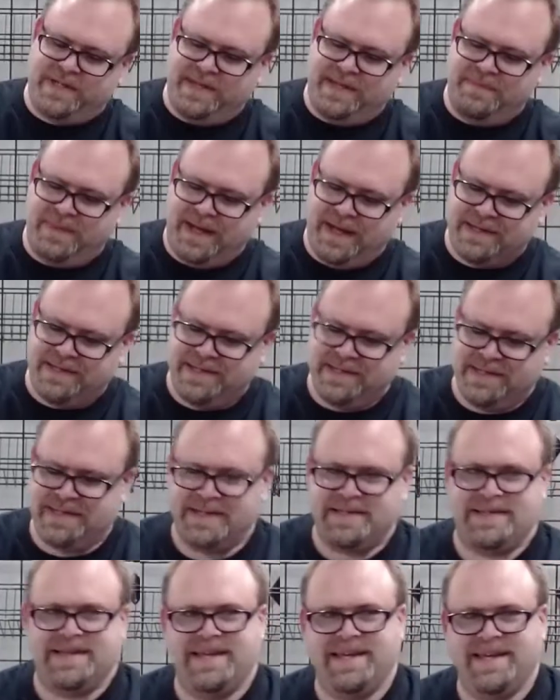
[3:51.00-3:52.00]
boxes
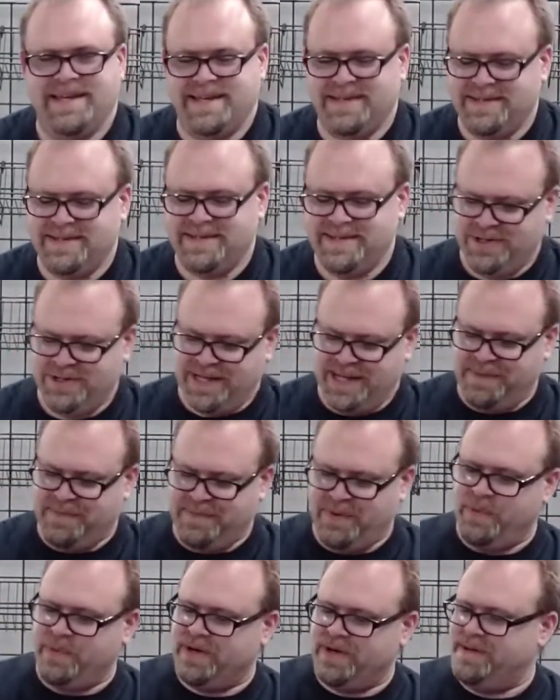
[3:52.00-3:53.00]
as a kid and you just keep
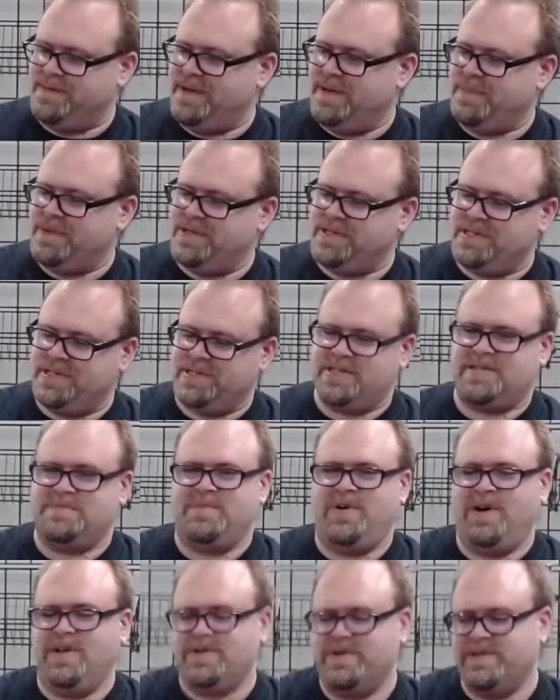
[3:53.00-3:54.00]
opening them up and it's just
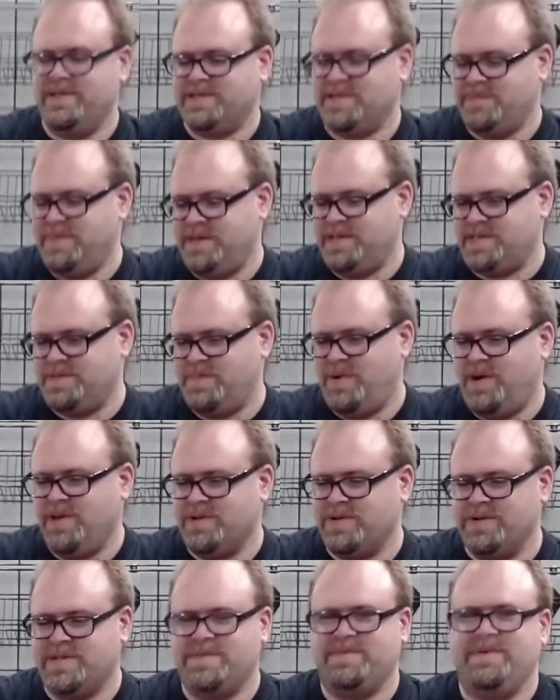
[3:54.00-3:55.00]
smaller? It's going to be smaller
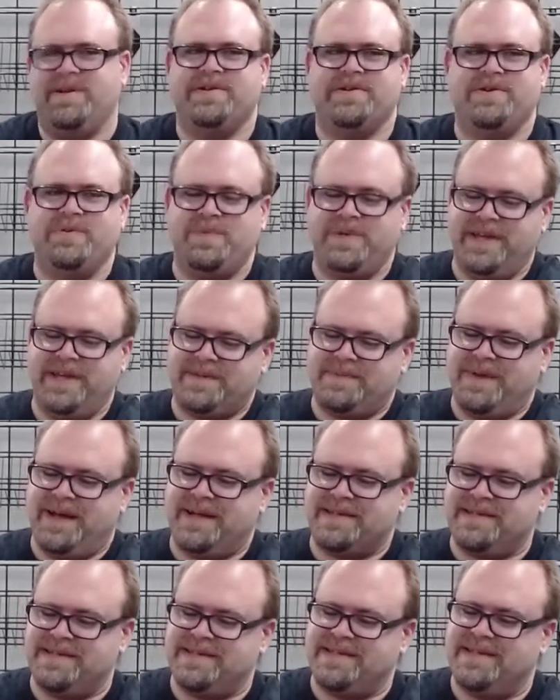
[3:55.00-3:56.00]
and smaller UPS
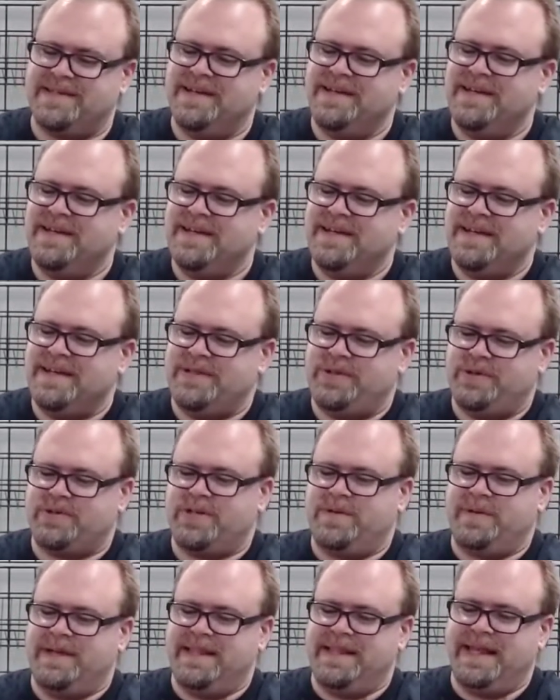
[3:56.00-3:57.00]
boxes. And there's
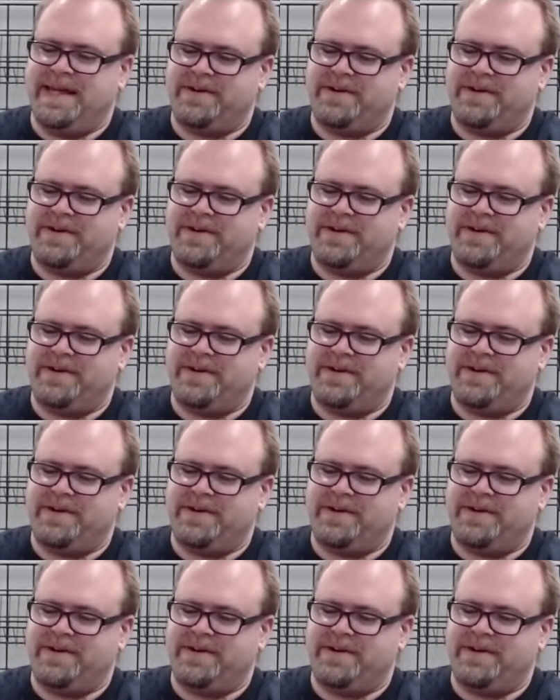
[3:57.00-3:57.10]
going to be a letter